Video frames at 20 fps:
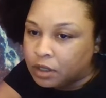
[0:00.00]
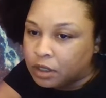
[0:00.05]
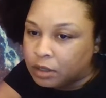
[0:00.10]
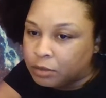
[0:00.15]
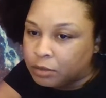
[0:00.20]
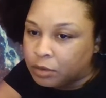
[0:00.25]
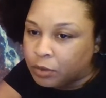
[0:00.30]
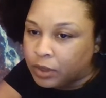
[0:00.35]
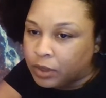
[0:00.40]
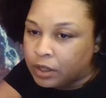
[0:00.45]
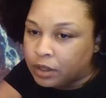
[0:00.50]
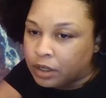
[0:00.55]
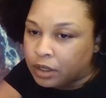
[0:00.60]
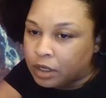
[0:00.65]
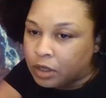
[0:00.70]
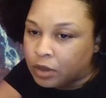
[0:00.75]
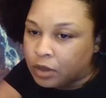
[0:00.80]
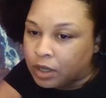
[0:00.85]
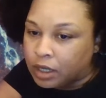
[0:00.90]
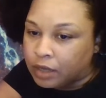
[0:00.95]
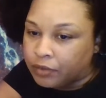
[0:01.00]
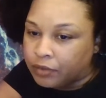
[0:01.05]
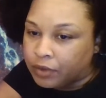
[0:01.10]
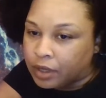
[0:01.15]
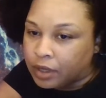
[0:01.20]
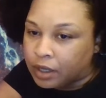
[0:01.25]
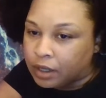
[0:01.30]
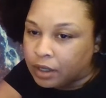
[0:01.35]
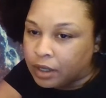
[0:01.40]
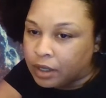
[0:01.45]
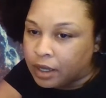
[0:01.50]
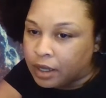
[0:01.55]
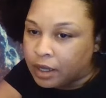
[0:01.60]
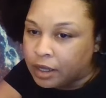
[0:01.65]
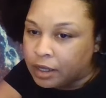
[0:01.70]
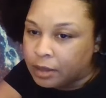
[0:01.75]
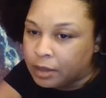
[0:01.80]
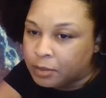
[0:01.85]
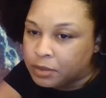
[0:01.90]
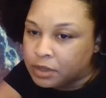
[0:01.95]
But right now I have got
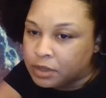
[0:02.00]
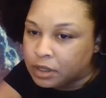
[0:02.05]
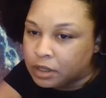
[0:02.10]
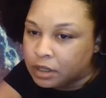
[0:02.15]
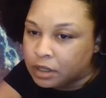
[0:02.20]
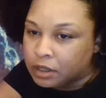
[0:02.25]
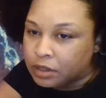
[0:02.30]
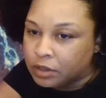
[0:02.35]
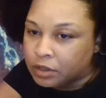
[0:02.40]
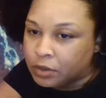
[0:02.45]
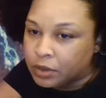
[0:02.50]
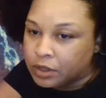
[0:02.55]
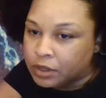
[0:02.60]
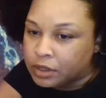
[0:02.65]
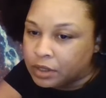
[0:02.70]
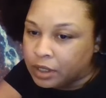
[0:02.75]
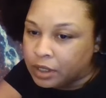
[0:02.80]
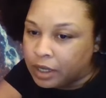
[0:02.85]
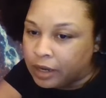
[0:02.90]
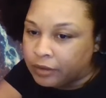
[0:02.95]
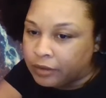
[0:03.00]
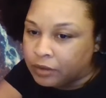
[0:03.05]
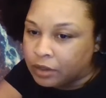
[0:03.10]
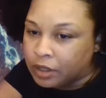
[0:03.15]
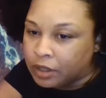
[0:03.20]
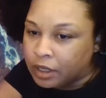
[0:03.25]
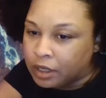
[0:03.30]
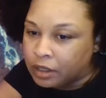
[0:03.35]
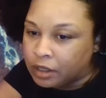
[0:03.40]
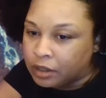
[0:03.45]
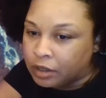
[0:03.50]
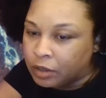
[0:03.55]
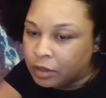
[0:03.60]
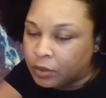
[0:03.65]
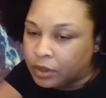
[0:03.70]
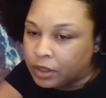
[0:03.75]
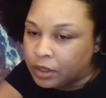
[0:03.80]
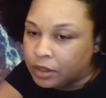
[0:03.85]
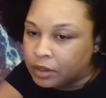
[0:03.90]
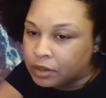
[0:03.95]
Gabs and then DeQuincia after that.
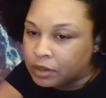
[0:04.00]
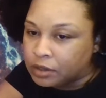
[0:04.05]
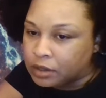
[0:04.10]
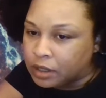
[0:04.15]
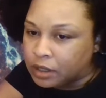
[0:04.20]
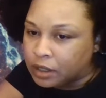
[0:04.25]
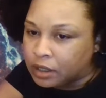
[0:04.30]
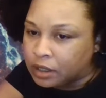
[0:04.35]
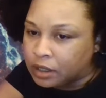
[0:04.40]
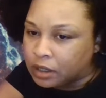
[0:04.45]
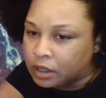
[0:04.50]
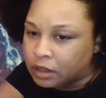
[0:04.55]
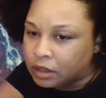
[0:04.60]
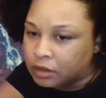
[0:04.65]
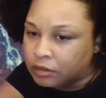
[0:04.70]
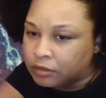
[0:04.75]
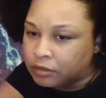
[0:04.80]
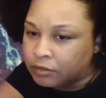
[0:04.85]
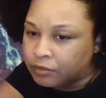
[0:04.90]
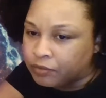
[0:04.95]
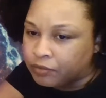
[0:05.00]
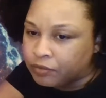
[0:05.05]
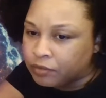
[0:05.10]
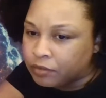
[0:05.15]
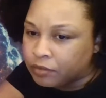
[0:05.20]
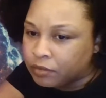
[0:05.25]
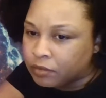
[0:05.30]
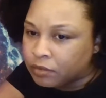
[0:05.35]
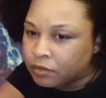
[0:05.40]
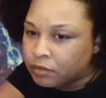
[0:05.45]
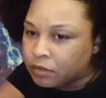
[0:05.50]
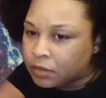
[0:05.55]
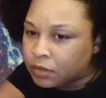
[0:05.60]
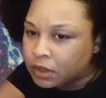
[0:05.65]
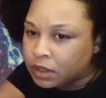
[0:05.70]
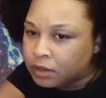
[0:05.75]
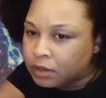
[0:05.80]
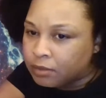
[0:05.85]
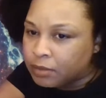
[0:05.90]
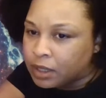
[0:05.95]
Anyone else like
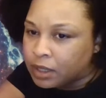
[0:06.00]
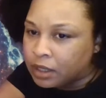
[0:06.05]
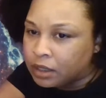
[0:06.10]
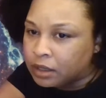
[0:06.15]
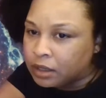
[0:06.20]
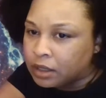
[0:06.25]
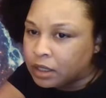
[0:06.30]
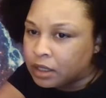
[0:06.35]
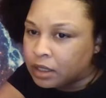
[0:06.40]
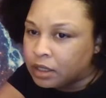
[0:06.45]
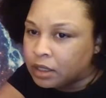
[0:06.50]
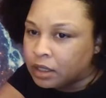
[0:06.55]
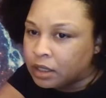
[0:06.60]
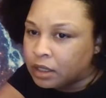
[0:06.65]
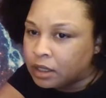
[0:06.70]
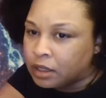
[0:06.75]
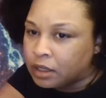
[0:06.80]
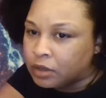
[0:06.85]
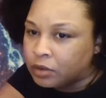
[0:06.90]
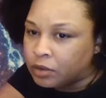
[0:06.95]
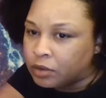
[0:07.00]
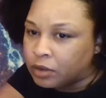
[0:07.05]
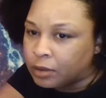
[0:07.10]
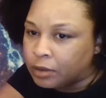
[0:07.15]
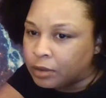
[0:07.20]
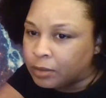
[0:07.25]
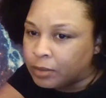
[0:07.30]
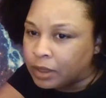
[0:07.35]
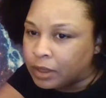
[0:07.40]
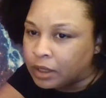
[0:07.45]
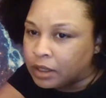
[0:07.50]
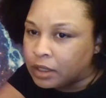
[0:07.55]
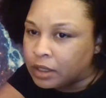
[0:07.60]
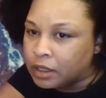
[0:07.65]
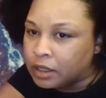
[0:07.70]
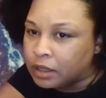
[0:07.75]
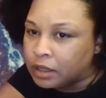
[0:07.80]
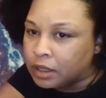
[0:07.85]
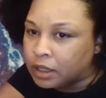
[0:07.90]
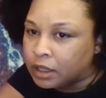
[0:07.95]
Valentina or
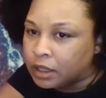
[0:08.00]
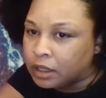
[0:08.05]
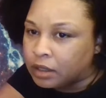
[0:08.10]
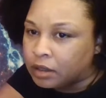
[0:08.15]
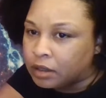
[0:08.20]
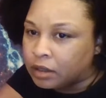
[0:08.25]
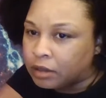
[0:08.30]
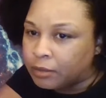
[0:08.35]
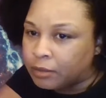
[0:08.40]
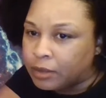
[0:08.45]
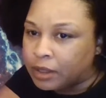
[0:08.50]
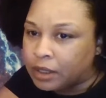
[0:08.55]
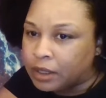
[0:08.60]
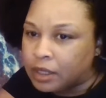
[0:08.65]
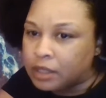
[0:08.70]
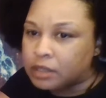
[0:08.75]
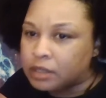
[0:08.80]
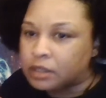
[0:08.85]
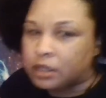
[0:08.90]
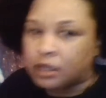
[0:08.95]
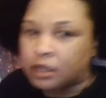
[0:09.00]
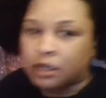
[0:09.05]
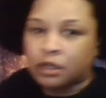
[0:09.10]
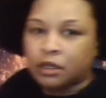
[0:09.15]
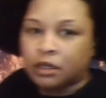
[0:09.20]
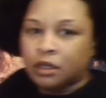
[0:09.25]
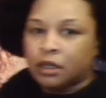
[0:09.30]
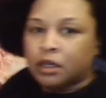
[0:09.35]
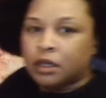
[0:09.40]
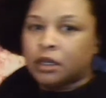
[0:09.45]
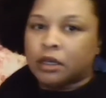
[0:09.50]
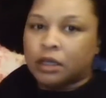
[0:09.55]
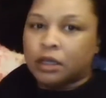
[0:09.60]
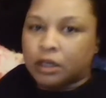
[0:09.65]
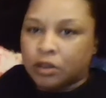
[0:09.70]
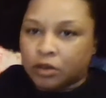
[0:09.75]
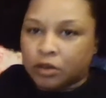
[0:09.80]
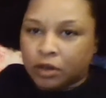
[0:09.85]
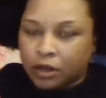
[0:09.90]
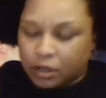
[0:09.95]
Blanquita or Vanessa?
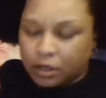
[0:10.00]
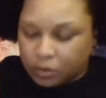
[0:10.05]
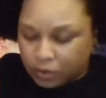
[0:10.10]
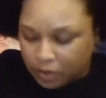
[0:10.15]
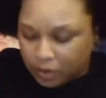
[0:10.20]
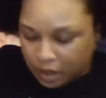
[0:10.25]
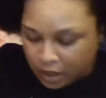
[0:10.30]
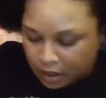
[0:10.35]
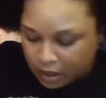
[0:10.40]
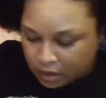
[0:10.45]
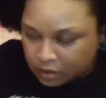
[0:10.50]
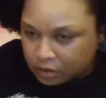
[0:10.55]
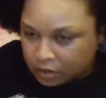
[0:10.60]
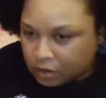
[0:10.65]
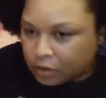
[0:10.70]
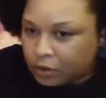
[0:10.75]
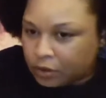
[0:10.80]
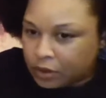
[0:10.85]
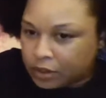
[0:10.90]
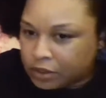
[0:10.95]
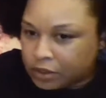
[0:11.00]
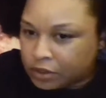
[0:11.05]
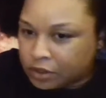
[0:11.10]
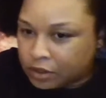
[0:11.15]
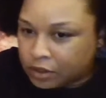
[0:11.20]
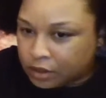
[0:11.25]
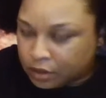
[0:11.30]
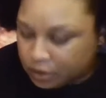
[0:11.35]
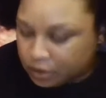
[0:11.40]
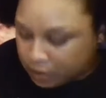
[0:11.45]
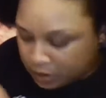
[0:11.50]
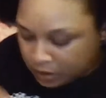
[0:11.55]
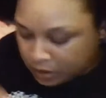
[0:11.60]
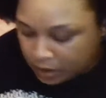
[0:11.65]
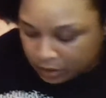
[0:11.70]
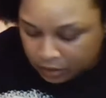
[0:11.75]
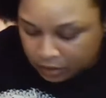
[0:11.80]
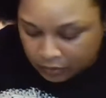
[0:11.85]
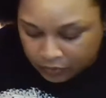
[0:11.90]
Any of you guys want to ask a question, just like the